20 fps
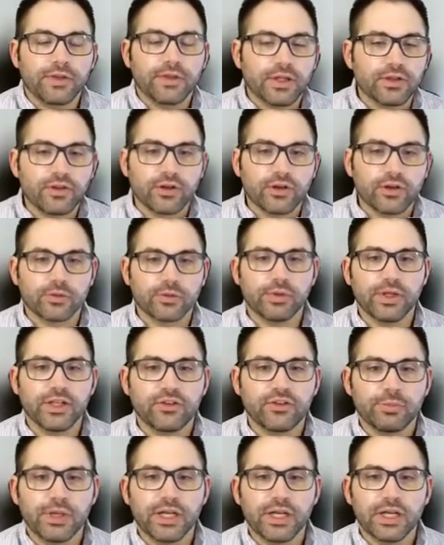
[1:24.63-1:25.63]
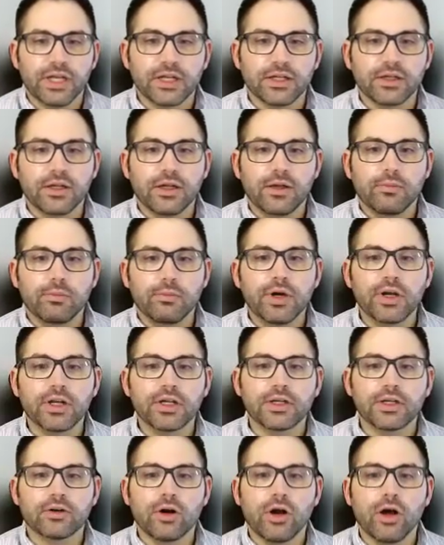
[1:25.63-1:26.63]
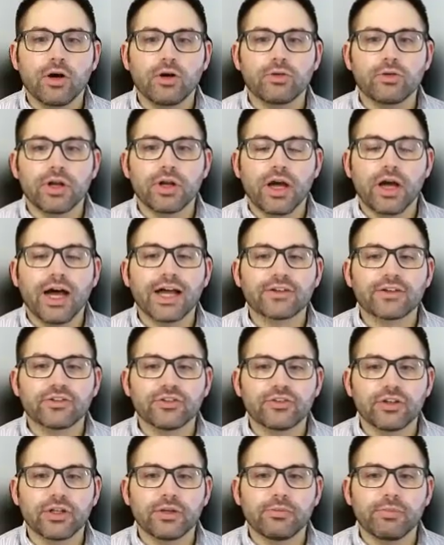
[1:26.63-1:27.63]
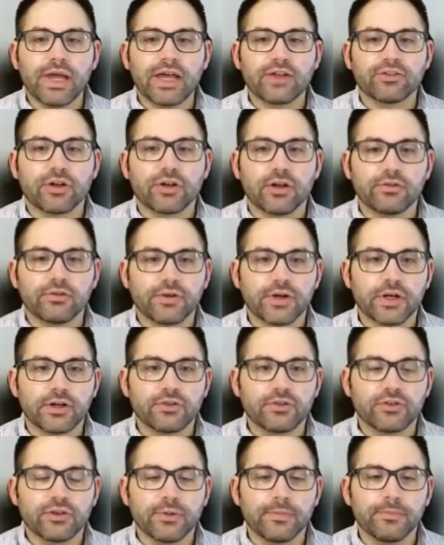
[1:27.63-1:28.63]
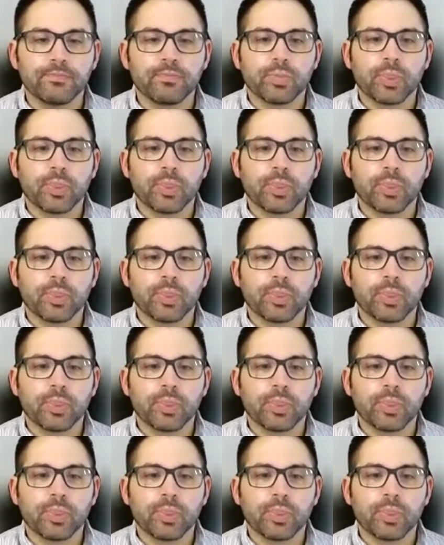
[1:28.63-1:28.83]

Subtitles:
things on your plate spinning, putting your own oxygen mask on first.